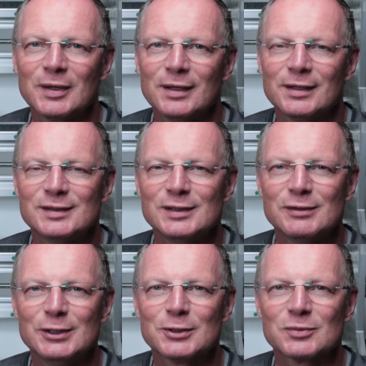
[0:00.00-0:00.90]
Uh, these
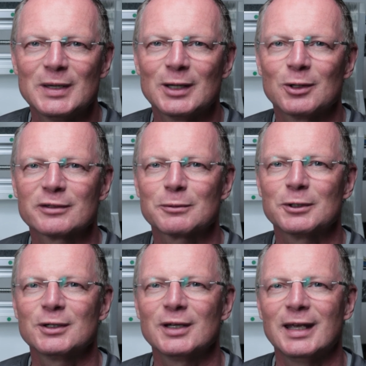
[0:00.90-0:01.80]
videos make a lot of
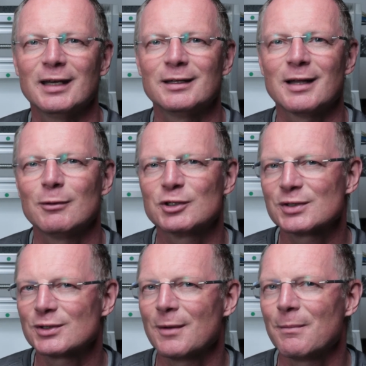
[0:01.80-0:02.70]
work and I will just
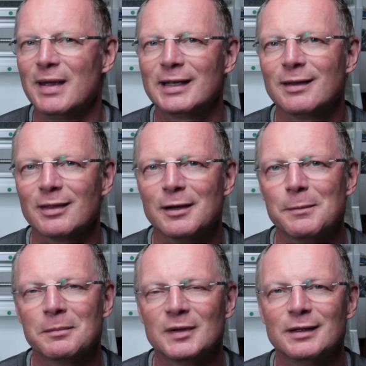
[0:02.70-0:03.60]
stop making
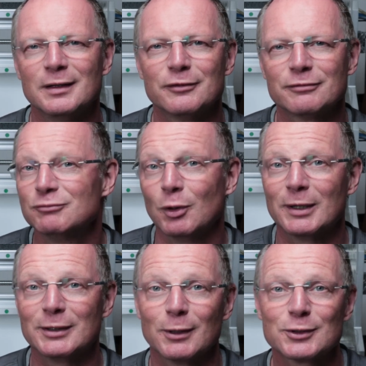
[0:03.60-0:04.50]
them if
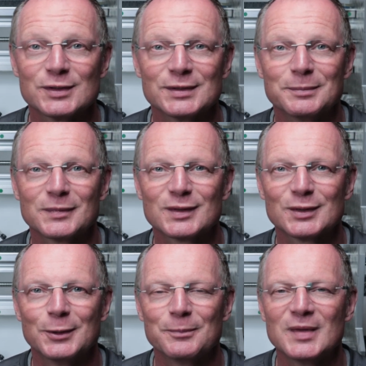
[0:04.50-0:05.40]
nobody watches them.
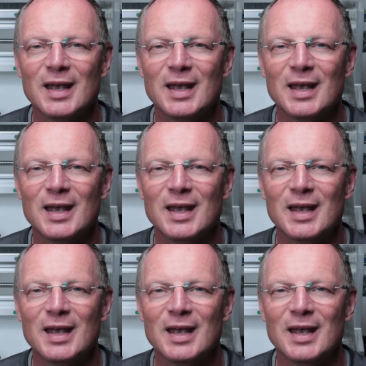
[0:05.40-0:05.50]
So.